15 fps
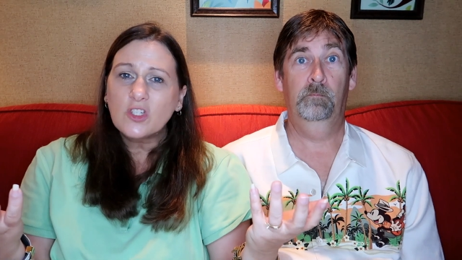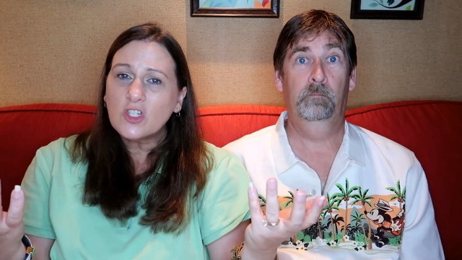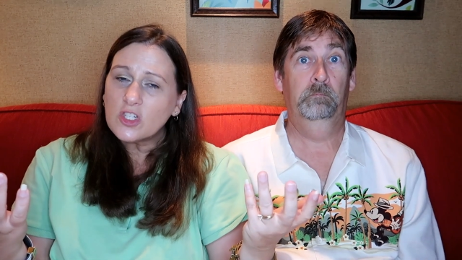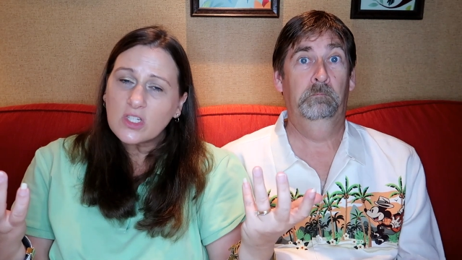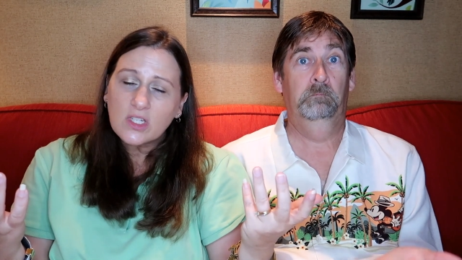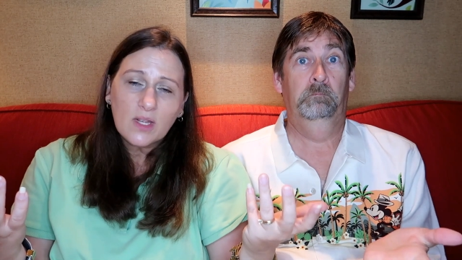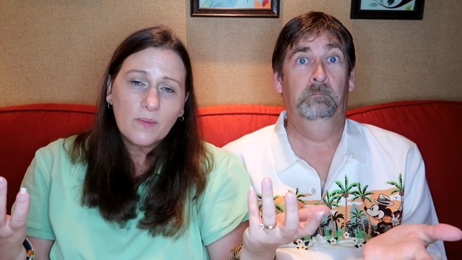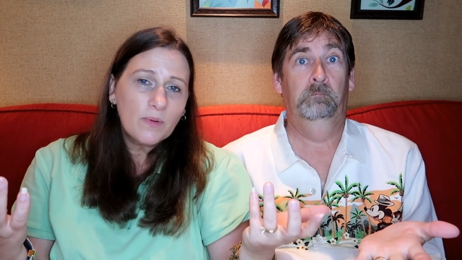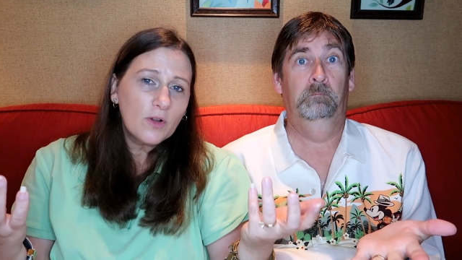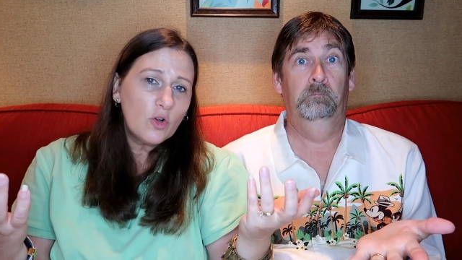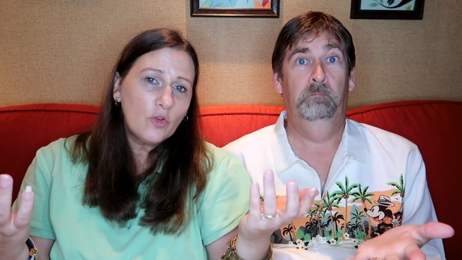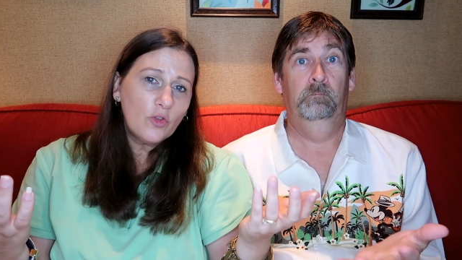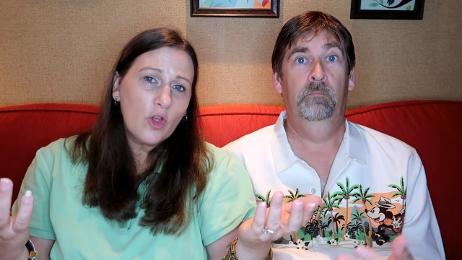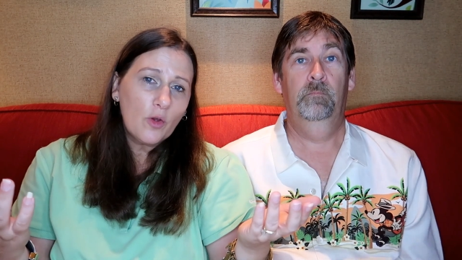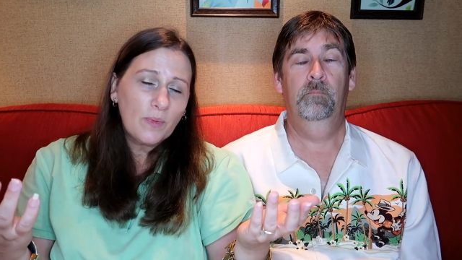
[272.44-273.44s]
Speaker 1: was just
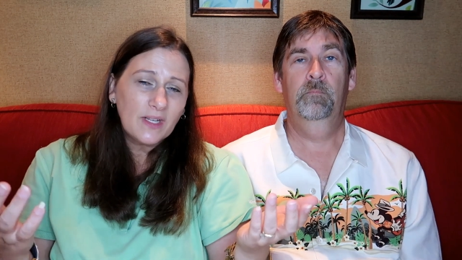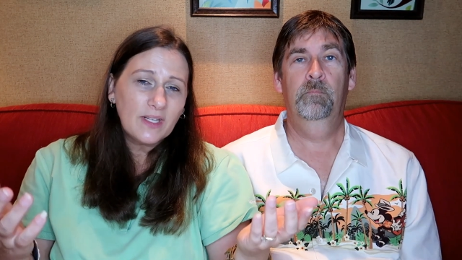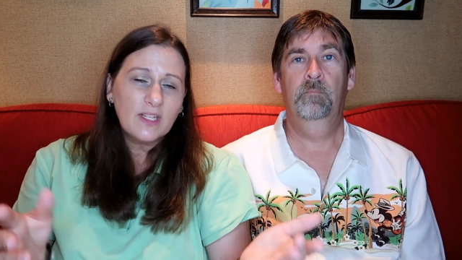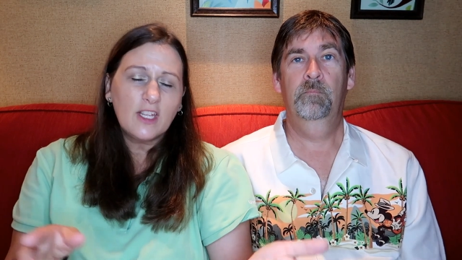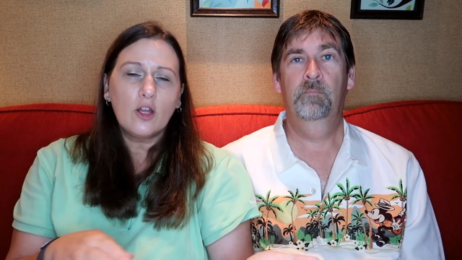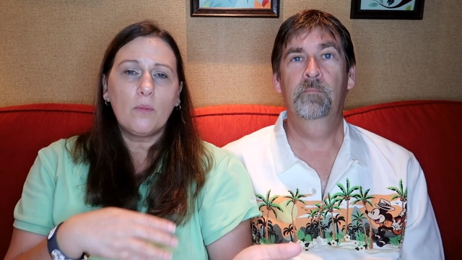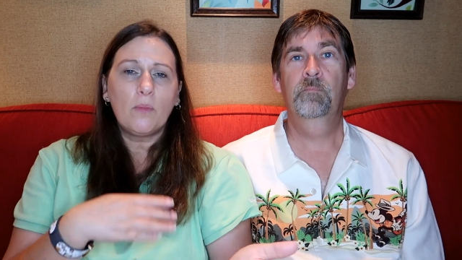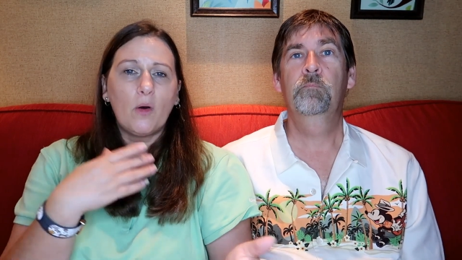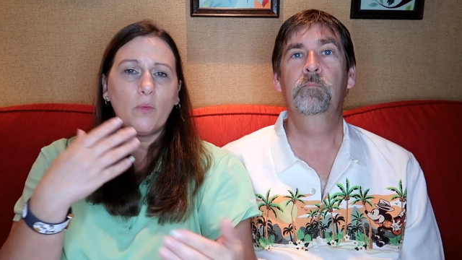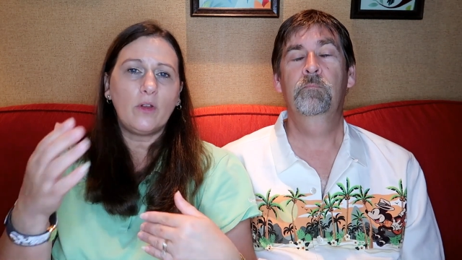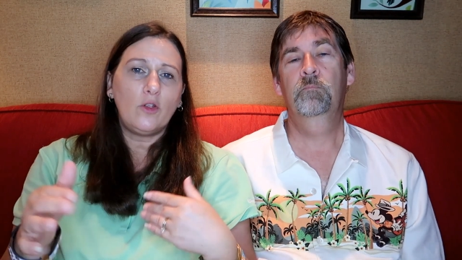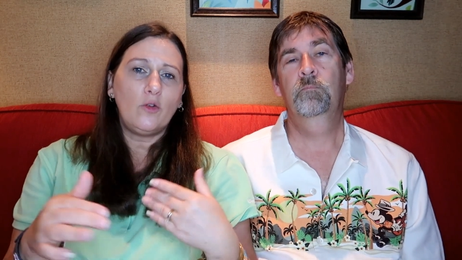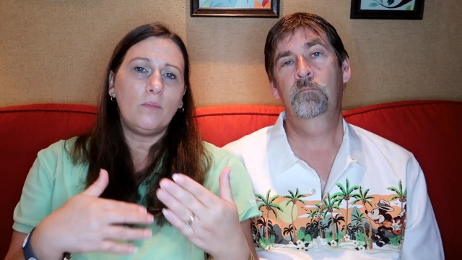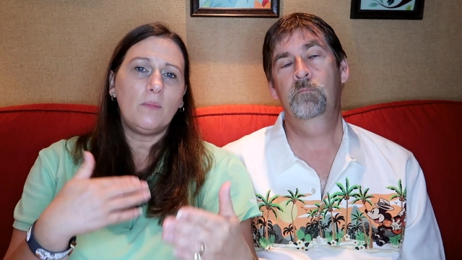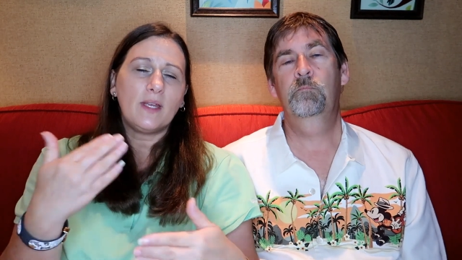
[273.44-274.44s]
typical, no big deal, but
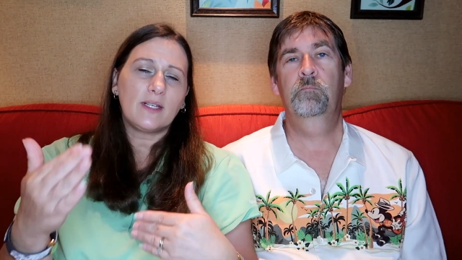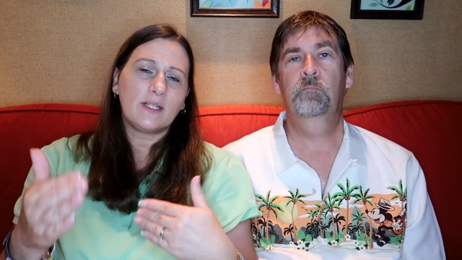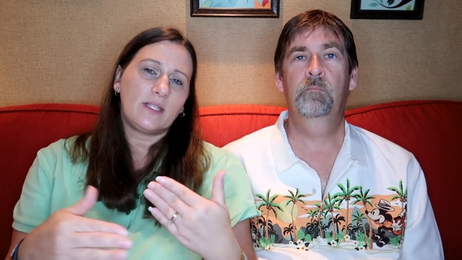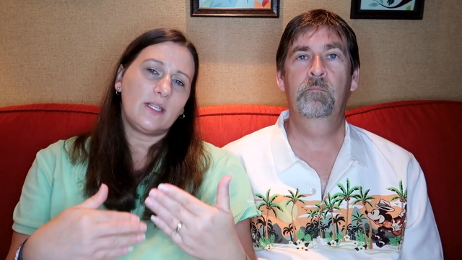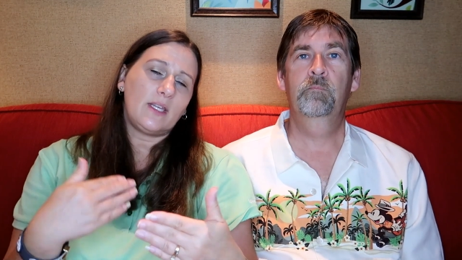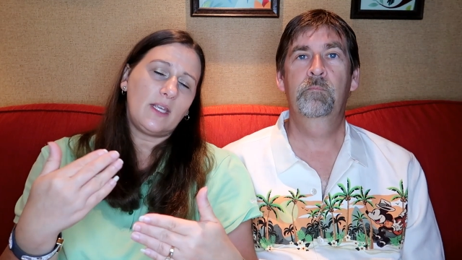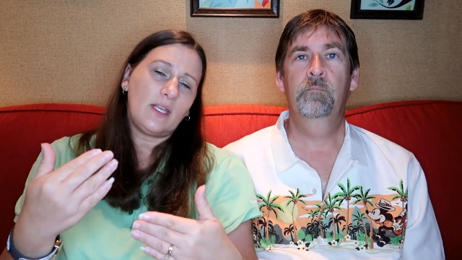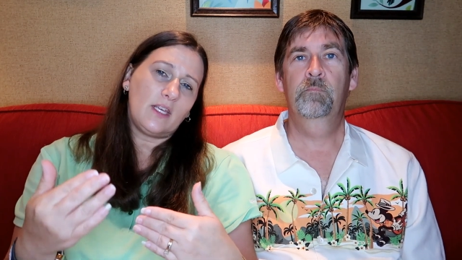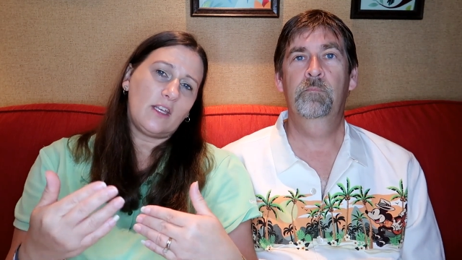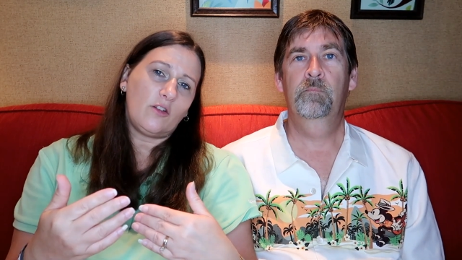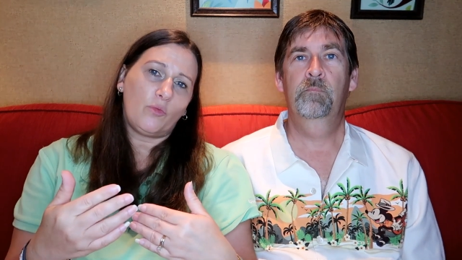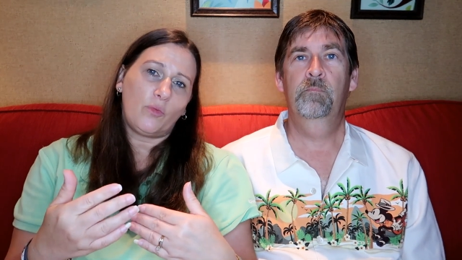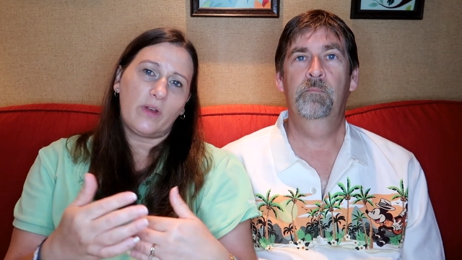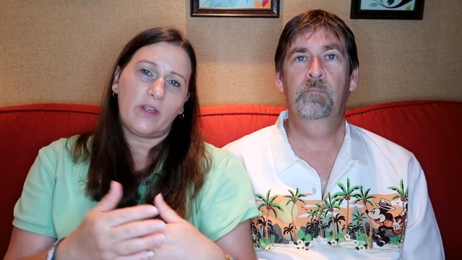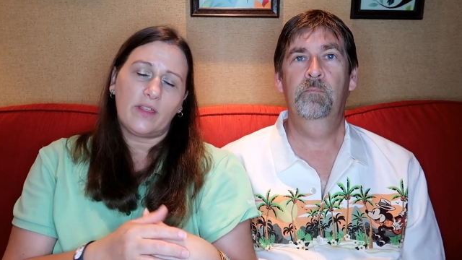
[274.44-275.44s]
when you mix it
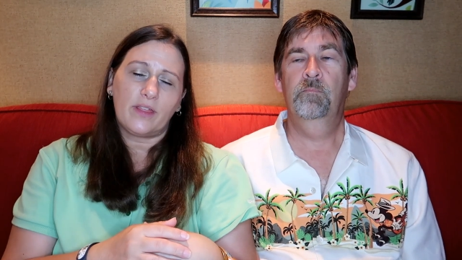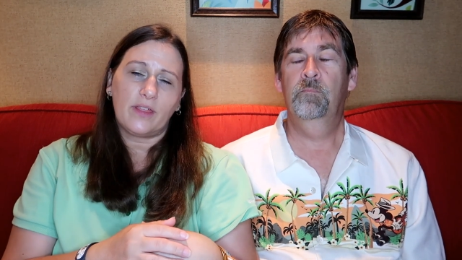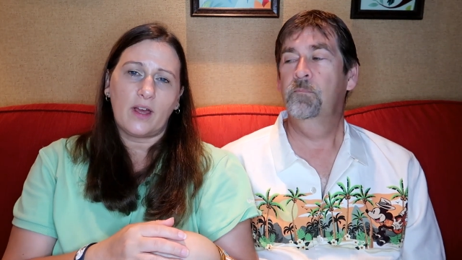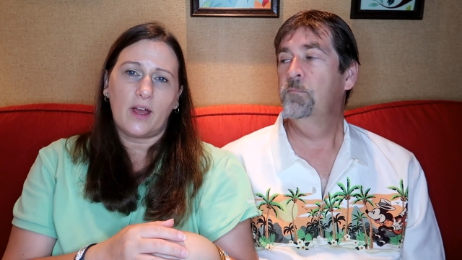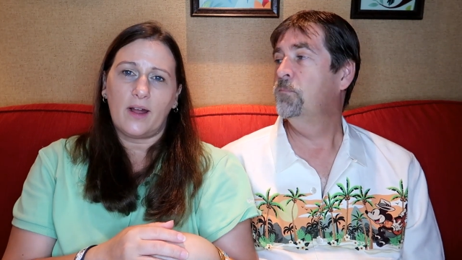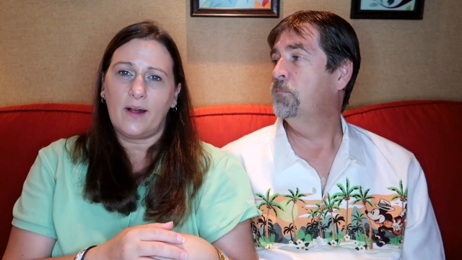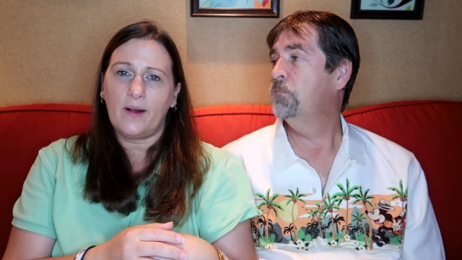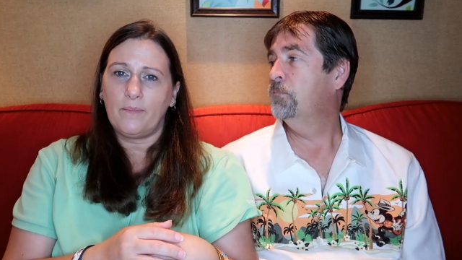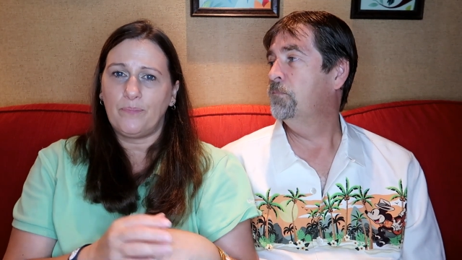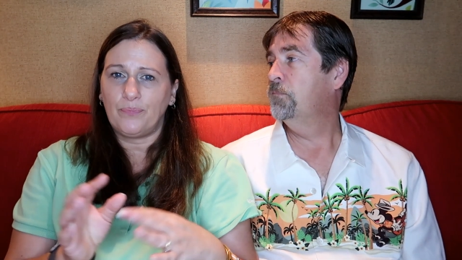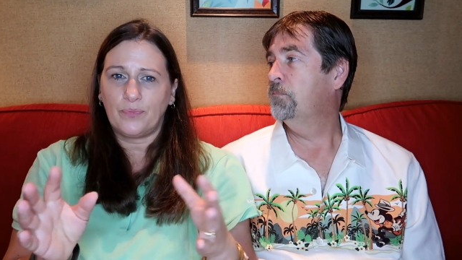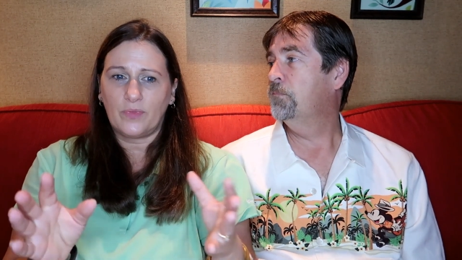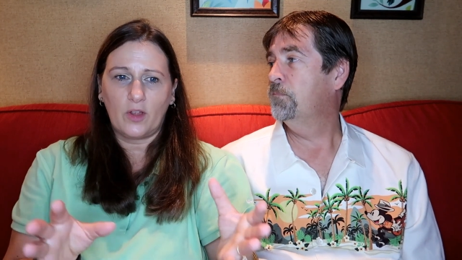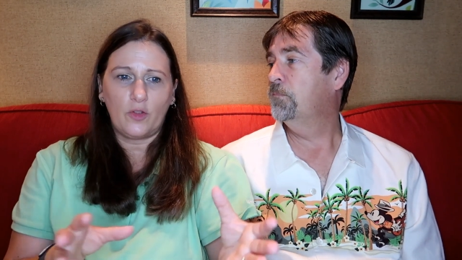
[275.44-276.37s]
in with um,